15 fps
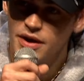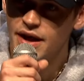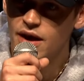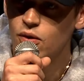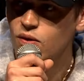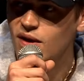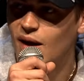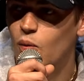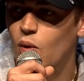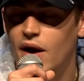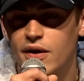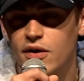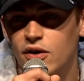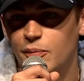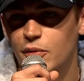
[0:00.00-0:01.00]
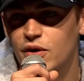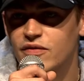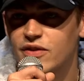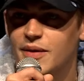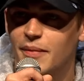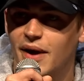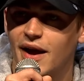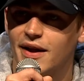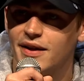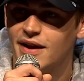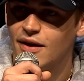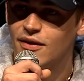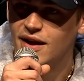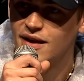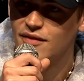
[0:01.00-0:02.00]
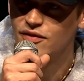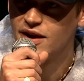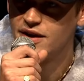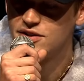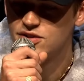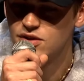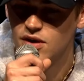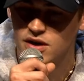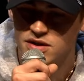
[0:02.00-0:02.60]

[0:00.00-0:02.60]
They're all like one long movie in my head now. Like, I find it so hard